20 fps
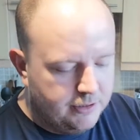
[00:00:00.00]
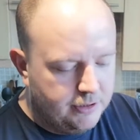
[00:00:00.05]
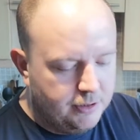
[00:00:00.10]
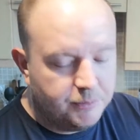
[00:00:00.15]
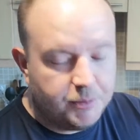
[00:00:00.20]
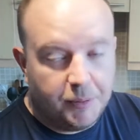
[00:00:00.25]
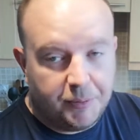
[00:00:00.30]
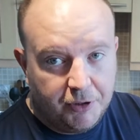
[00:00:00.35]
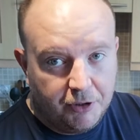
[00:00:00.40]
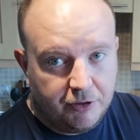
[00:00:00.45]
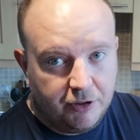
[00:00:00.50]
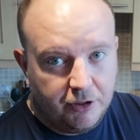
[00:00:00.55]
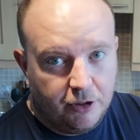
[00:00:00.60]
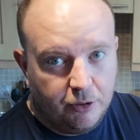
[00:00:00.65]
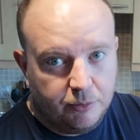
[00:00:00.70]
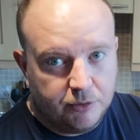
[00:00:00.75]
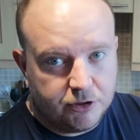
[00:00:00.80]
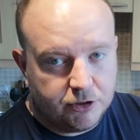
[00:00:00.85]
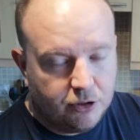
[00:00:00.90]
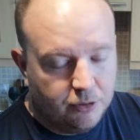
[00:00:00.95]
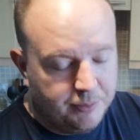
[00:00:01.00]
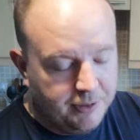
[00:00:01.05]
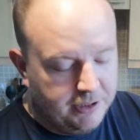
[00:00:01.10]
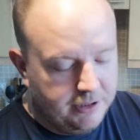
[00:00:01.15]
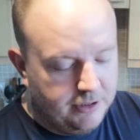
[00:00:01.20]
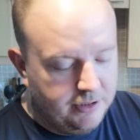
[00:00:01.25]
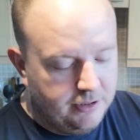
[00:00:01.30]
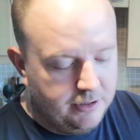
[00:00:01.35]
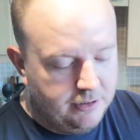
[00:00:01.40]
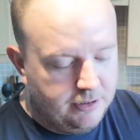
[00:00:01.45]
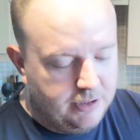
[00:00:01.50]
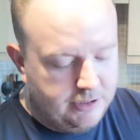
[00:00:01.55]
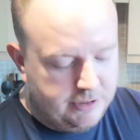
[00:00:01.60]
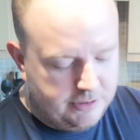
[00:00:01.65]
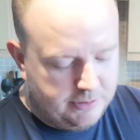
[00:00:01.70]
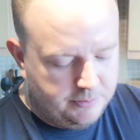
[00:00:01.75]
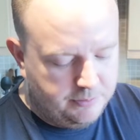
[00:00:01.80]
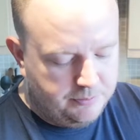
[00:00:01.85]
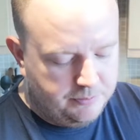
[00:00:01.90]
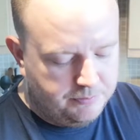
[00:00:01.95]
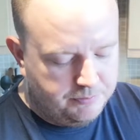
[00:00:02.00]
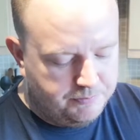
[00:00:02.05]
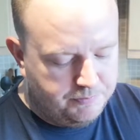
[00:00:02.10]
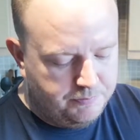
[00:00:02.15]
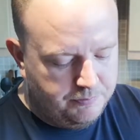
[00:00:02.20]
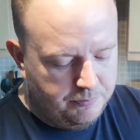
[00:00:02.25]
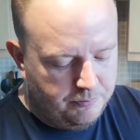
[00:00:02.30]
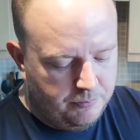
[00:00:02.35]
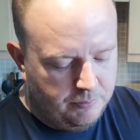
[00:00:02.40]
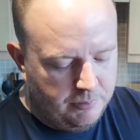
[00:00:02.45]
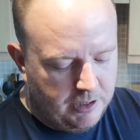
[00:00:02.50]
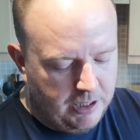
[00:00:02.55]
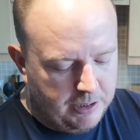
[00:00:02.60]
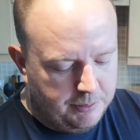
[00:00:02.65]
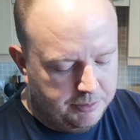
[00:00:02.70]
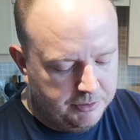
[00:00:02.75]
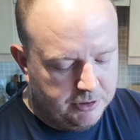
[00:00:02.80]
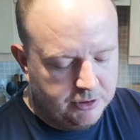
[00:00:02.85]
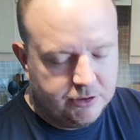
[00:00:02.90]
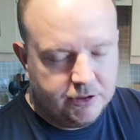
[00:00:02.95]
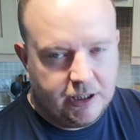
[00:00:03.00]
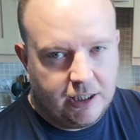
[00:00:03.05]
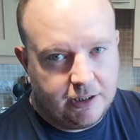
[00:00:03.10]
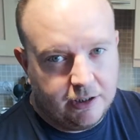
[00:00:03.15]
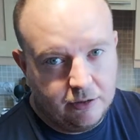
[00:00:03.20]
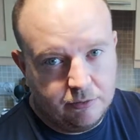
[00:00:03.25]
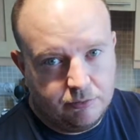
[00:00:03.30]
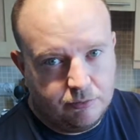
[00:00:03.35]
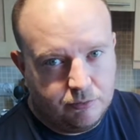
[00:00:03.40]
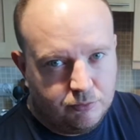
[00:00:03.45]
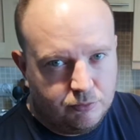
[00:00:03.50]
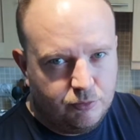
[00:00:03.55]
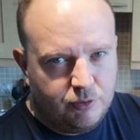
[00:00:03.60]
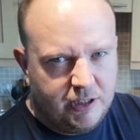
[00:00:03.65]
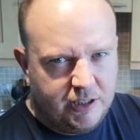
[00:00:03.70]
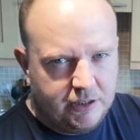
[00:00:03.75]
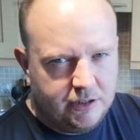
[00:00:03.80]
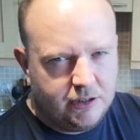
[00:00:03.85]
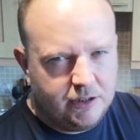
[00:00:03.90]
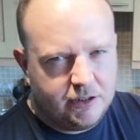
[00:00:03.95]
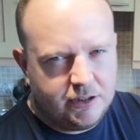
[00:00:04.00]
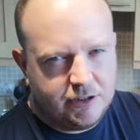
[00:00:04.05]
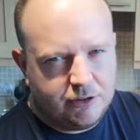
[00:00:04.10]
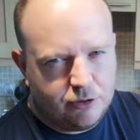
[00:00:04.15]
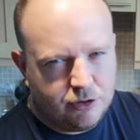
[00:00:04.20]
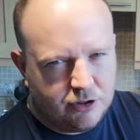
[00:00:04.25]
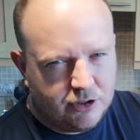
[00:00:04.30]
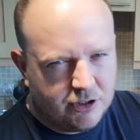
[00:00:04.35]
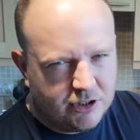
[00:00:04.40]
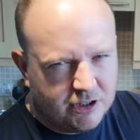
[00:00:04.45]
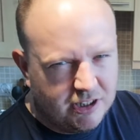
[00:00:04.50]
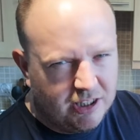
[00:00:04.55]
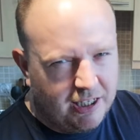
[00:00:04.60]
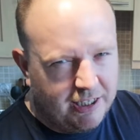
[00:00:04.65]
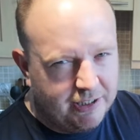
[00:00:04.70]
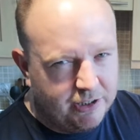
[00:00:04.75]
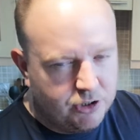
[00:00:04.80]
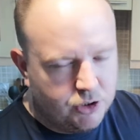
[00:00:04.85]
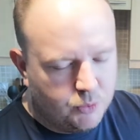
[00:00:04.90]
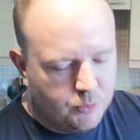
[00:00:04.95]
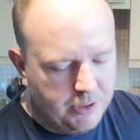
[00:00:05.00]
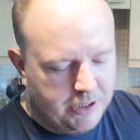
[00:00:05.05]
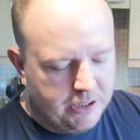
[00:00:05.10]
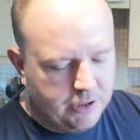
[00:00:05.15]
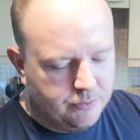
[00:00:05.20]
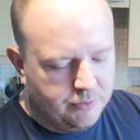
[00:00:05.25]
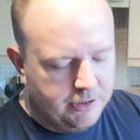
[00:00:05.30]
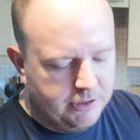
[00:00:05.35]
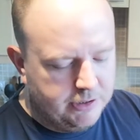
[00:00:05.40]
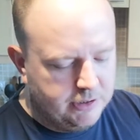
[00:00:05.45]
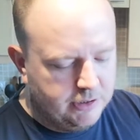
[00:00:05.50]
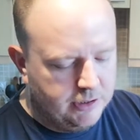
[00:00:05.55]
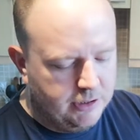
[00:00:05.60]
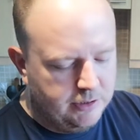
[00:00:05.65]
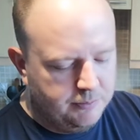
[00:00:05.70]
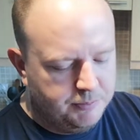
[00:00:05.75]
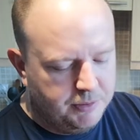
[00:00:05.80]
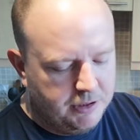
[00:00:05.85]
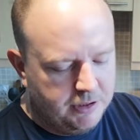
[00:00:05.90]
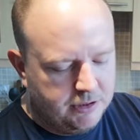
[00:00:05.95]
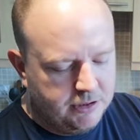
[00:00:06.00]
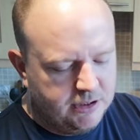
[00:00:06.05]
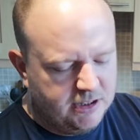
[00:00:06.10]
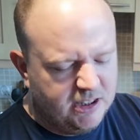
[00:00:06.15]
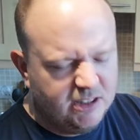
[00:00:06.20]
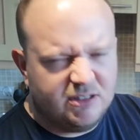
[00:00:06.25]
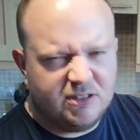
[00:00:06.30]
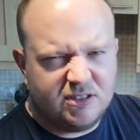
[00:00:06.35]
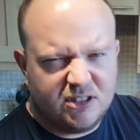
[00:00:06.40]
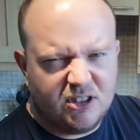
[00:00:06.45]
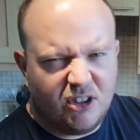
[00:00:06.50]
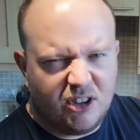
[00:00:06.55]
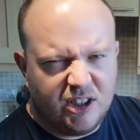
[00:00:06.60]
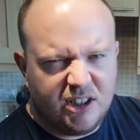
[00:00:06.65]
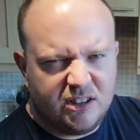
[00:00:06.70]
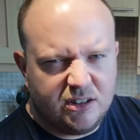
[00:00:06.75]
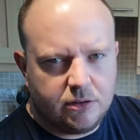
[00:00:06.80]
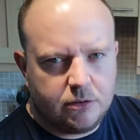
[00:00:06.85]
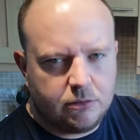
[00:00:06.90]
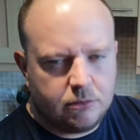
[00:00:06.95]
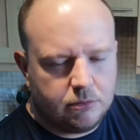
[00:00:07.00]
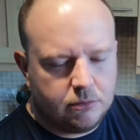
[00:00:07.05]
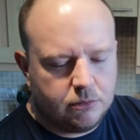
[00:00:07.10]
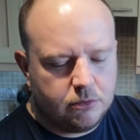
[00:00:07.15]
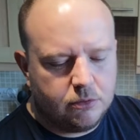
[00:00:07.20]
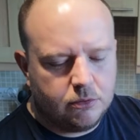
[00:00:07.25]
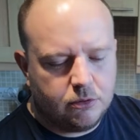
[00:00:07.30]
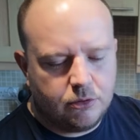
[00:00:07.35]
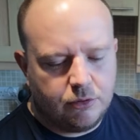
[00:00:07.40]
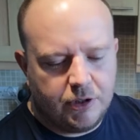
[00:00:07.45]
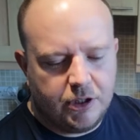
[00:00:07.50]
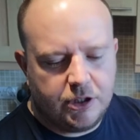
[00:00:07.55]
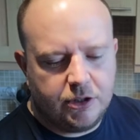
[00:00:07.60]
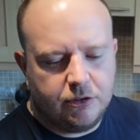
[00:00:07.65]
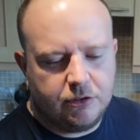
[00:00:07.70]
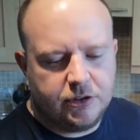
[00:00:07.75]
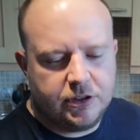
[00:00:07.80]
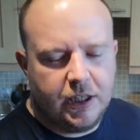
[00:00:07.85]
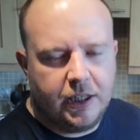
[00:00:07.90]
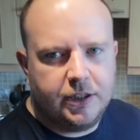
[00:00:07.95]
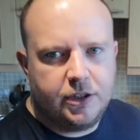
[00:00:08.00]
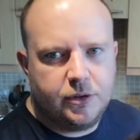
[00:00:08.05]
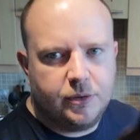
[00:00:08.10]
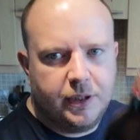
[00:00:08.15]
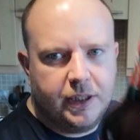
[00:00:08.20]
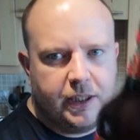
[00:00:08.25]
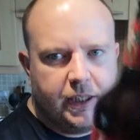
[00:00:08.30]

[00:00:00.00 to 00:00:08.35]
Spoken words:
You probably already know what's coming. This label has had a slight tweak recently, but it's still got its traditional side to